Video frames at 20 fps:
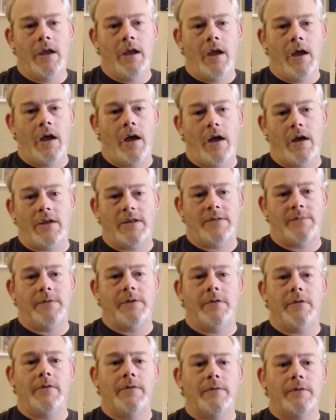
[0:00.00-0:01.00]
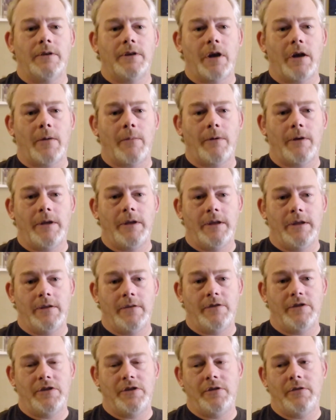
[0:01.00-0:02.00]
hospital for terminally
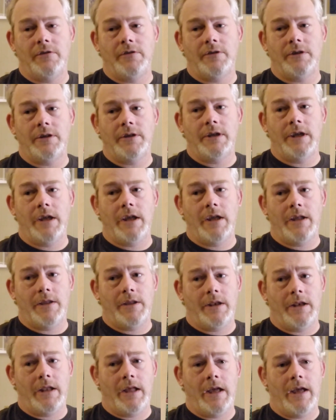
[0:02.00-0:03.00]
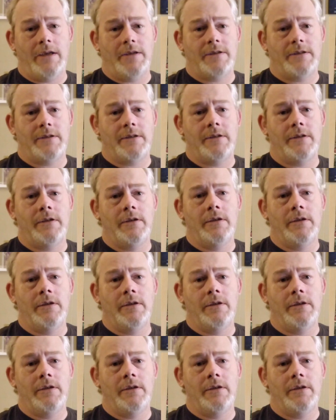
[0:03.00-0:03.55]
ill children, and the last